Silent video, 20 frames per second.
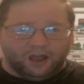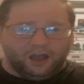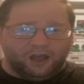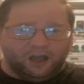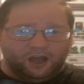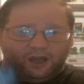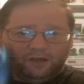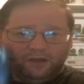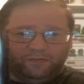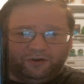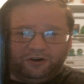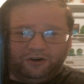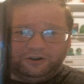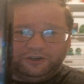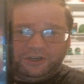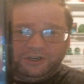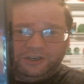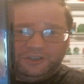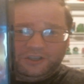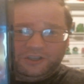and
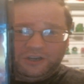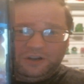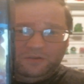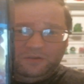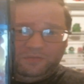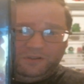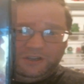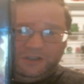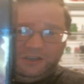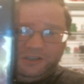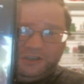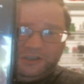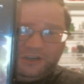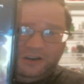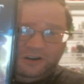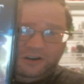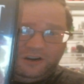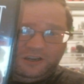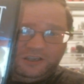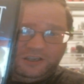purchase the complete
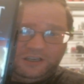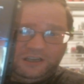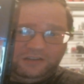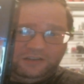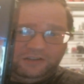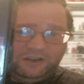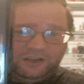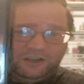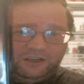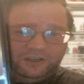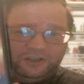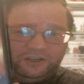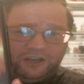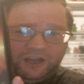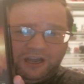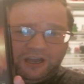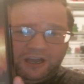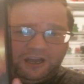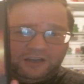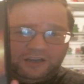series DVD
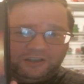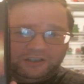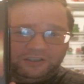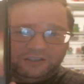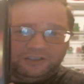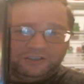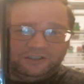set.